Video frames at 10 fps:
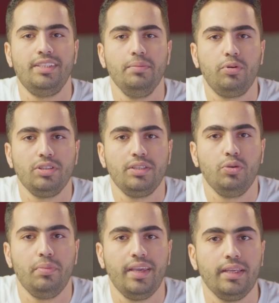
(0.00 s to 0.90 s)
it's important
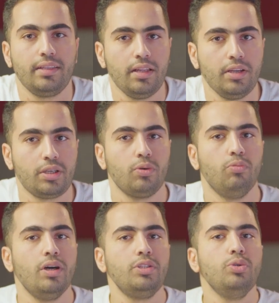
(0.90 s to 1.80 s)
to make it clear
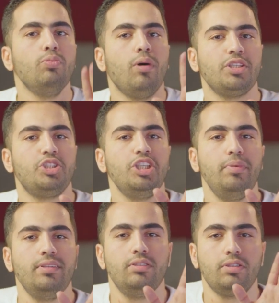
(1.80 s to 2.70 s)
what you want
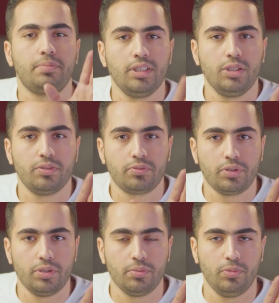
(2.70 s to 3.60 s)
GPT to produce for
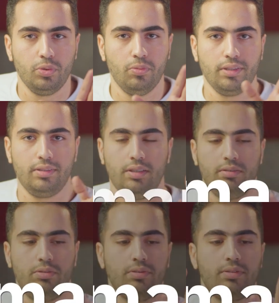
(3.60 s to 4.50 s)
you. You want
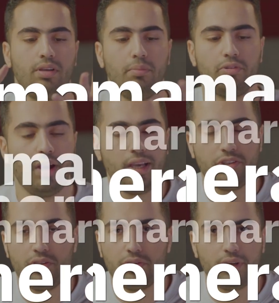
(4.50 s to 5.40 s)
it to summarize,
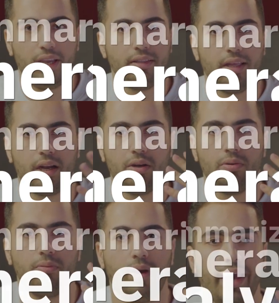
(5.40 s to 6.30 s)
generate, I don't
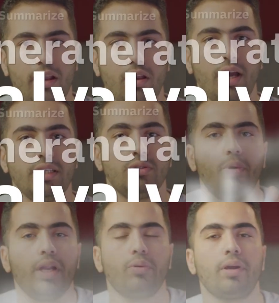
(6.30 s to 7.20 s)
know, analyze,
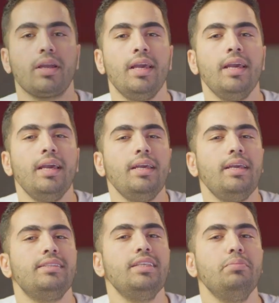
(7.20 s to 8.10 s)
whatever.
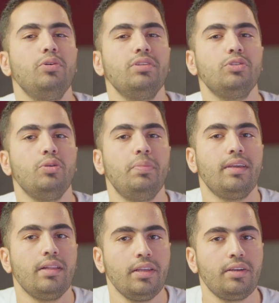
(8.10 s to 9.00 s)
It's important to be
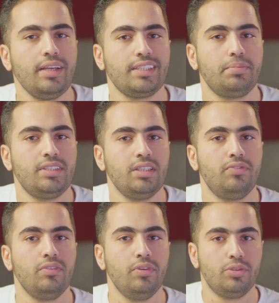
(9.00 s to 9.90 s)
clear and
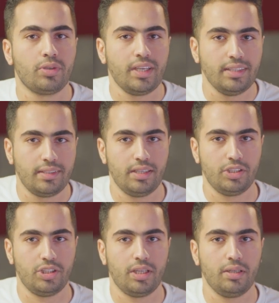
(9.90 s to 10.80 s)
specific with your
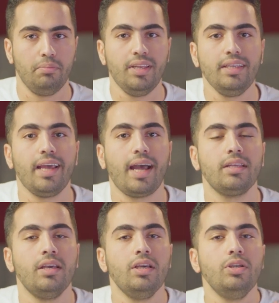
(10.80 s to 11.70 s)
intention, meaning that
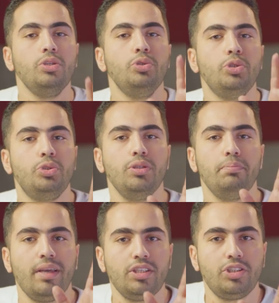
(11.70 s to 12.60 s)
you should
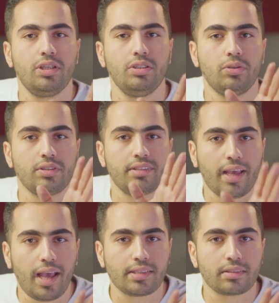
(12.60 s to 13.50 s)
mention your
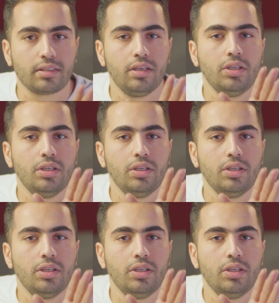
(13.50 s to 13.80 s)
task